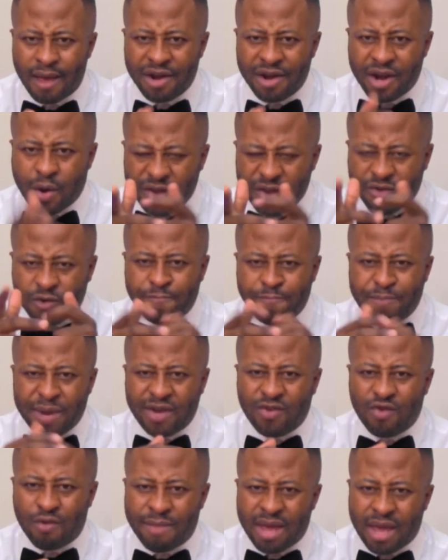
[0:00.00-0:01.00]
Request to
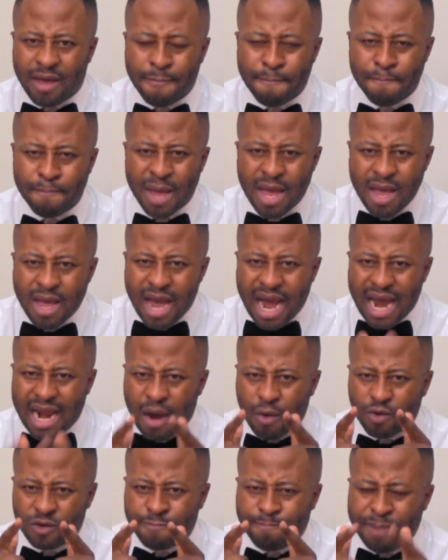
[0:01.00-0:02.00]
speak to me,
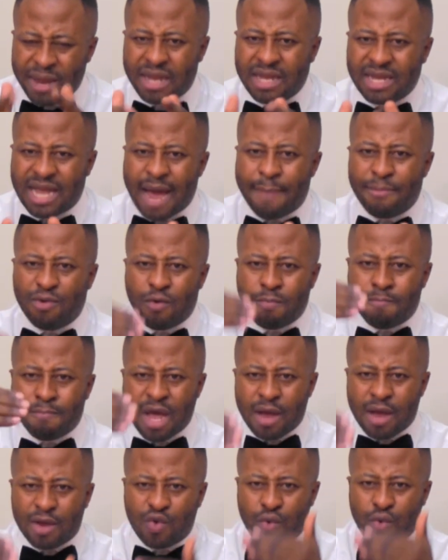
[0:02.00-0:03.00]
and I will spend time
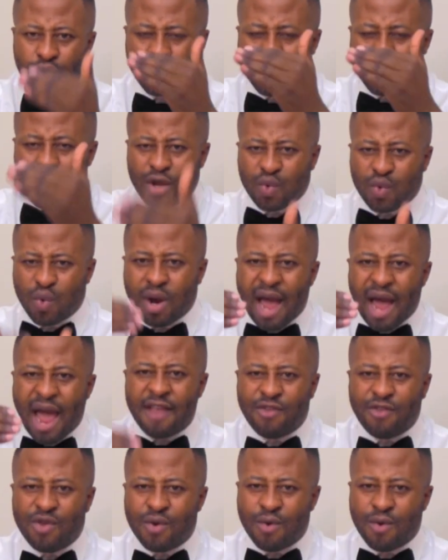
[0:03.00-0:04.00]
to
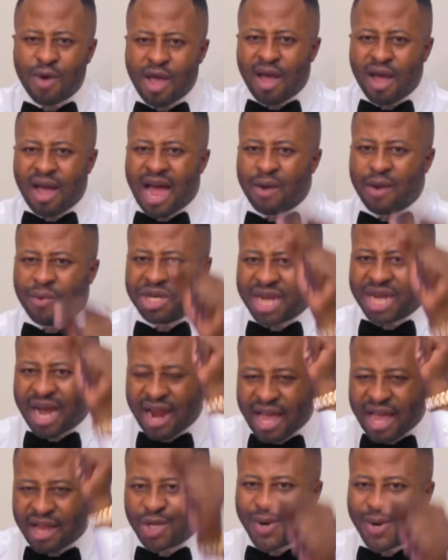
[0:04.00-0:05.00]
guide you, and we
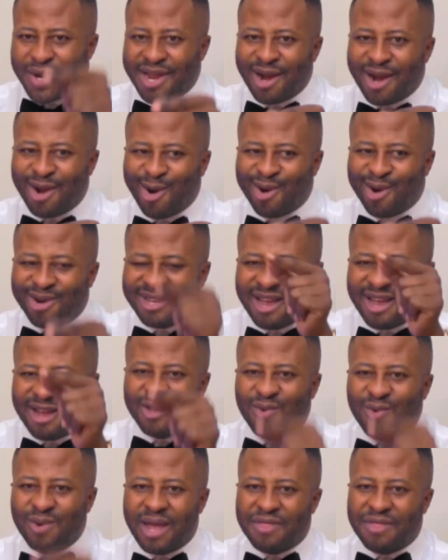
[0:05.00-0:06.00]
shall enjoy the Lord
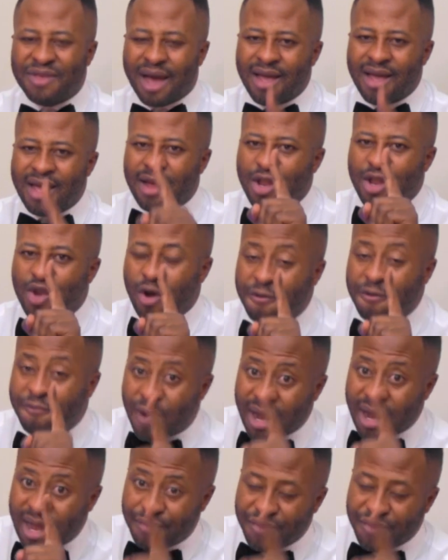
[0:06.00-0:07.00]
together. Don't
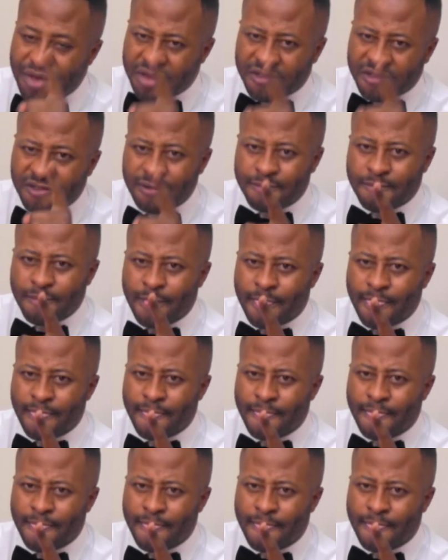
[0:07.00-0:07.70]
forget this.